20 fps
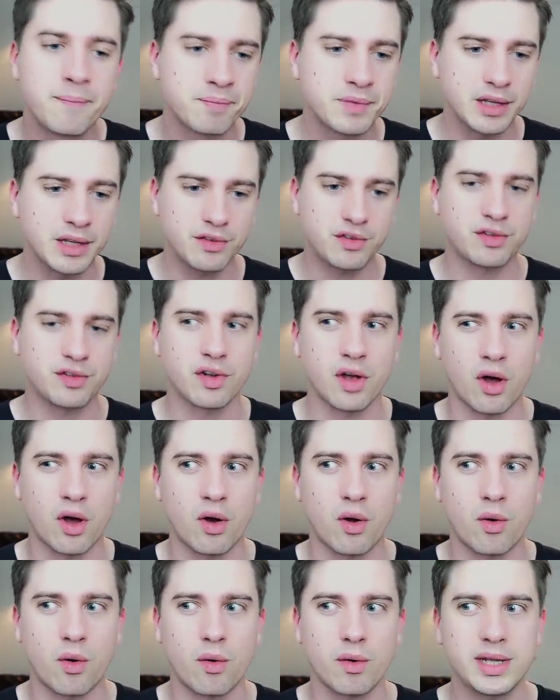
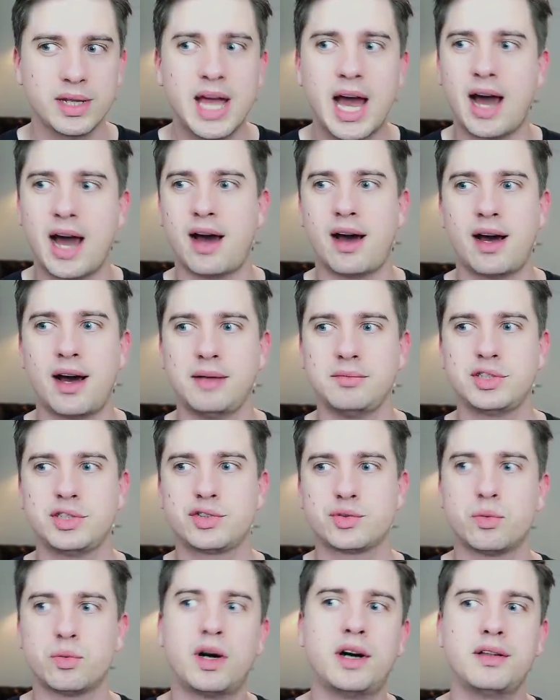So yeah, I'm
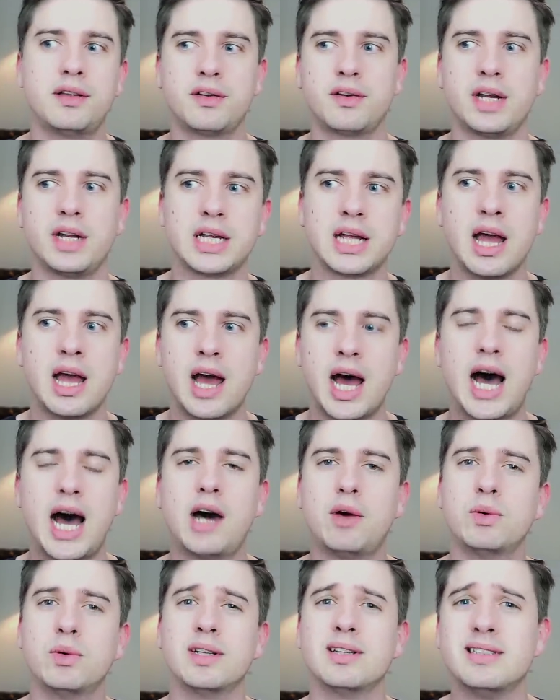just wondering,
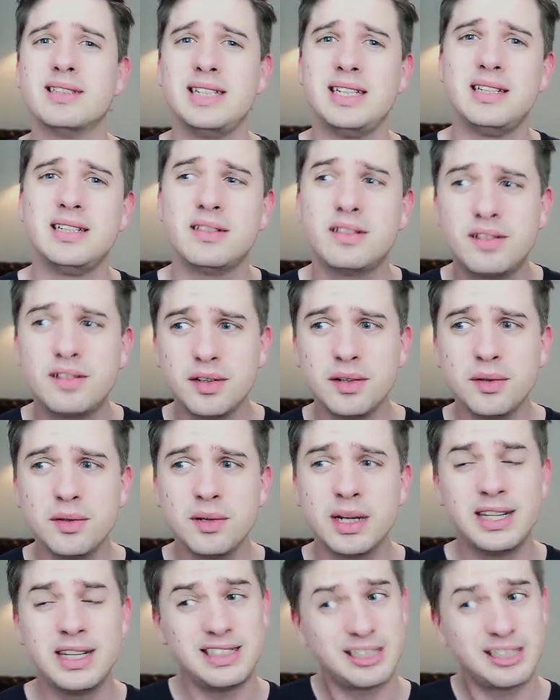how will Ni do?